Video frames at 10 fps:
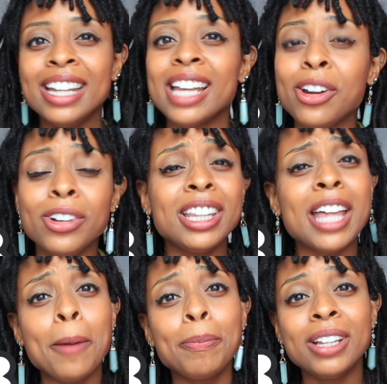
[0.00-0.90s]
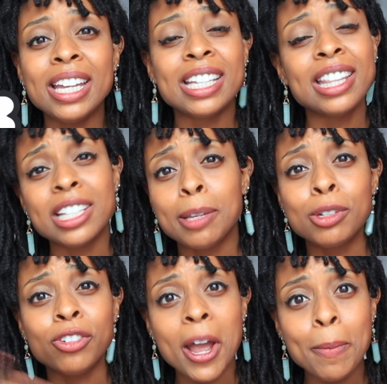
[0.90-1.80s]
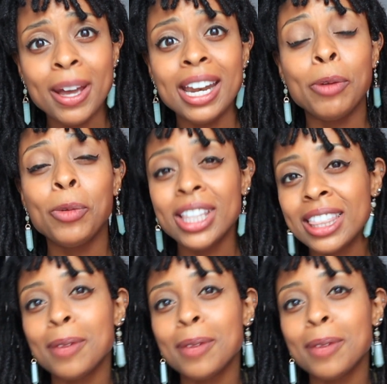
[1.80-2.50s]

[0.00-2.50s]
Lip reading: Not only that, please hit that subscribe button with